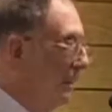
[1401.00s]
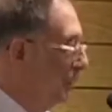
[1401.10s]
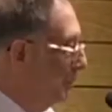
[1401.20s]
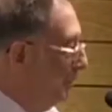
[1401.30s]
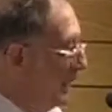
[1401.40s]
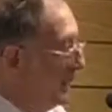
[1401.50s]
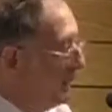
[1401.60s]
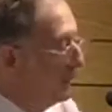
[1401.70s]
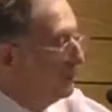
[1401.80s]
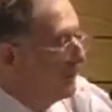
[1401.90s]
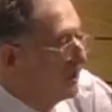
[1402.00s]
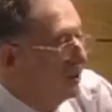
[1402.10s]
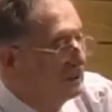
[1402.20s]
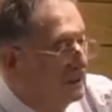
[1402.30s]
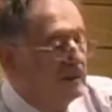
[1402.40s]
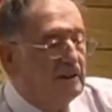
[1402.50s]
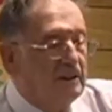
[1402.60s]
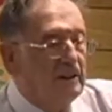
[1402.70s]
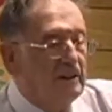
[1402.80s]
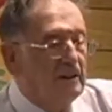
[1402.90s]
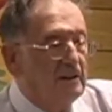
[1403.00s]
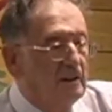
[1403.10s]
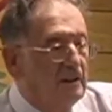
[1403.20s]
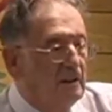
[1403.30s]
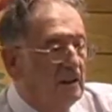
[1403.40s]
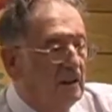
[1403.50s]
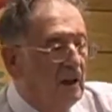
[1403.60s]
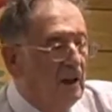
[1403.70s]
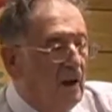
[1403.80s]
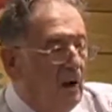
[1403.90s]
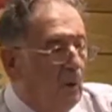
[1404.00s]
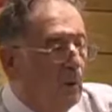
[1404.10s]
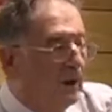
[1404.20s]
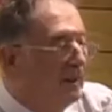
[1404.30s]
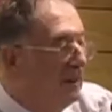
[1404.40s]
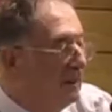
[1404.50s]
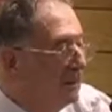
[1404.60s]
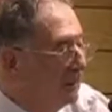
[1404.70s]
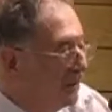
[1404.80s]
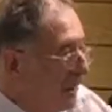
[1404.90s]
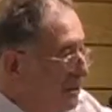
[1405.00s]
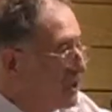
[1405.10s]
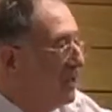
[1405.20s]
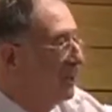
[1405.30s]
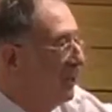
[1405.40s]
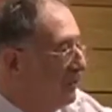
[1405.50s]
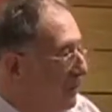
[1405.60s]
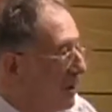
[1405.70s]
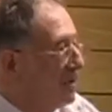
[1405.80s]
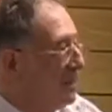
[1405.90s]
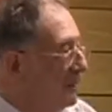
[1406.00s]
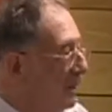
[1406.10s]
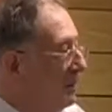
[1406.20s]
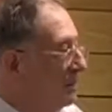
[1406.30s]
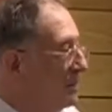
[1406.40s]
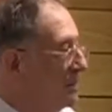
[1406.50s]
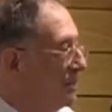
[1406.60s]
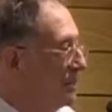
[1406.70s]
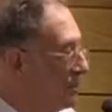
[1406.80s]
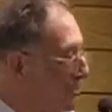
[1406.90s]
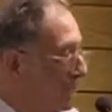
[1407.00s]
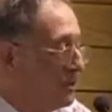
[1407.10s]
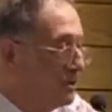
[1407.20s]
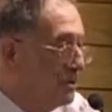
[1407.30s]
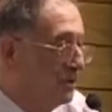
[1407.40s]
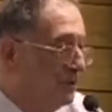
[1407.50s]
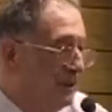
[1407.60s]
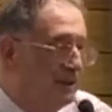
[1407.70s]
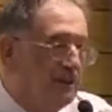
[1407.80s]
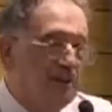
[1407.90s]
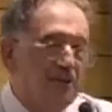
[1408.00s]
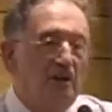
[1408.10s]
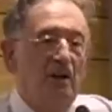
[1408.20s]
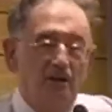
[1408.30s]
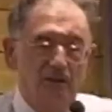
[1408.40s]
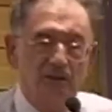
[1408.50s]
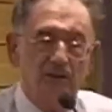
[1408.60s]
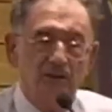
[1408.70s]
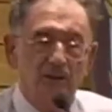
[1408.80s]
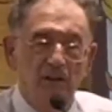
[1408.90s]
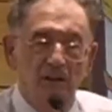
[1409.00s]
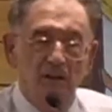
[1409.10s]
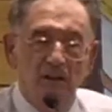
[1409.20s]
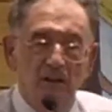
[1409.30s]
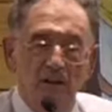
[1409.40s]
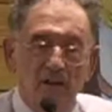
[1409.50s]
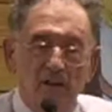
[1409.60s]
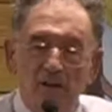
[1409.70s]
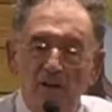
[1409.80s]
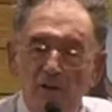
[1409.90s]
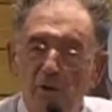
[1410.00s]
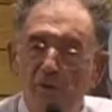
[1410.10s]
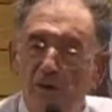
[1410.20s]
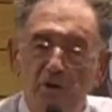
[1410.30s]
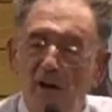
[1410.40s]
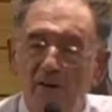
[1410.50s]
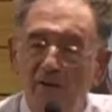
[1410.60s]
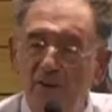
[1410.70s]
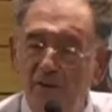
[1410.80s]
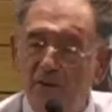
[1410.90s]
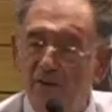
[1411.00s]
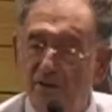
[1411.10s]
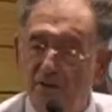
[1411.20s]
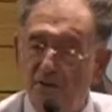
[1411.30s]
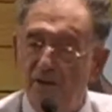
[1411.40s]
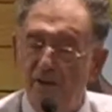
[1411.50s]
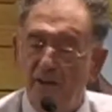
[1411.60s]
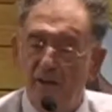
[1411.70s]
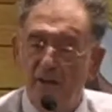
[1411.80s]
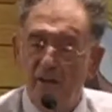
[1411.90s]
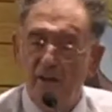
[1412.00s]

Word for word: Compare that with your own country here where the integration of Muslim immigrants is much further advanced than in Europe because you have a different tradition here.